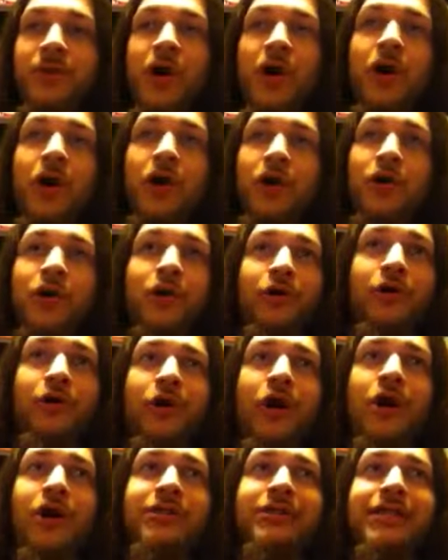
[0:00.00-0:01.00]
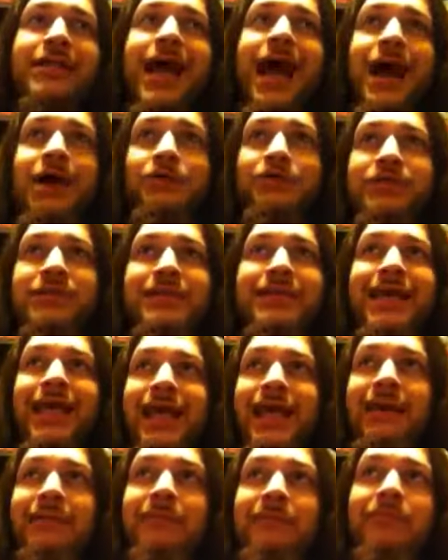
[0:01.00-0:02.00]
horror haunted house
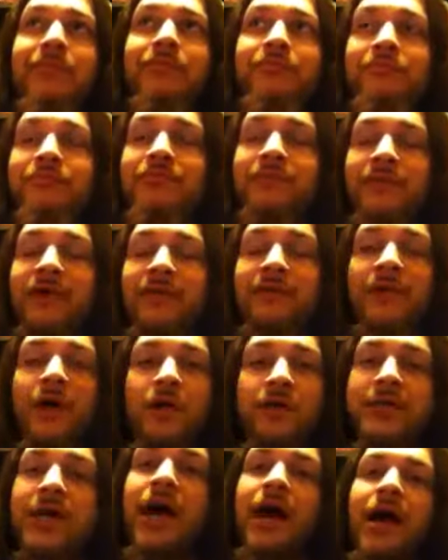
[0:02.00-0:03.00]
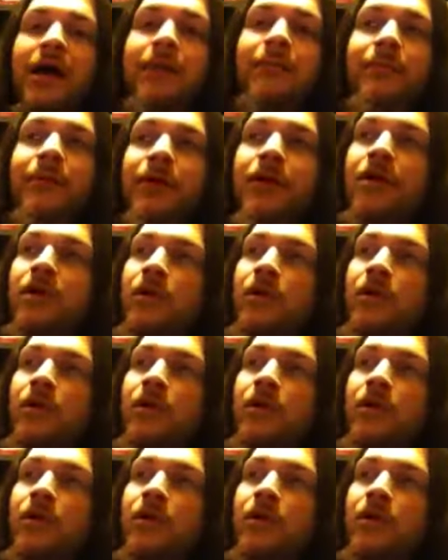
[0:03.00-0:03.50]
game of all time,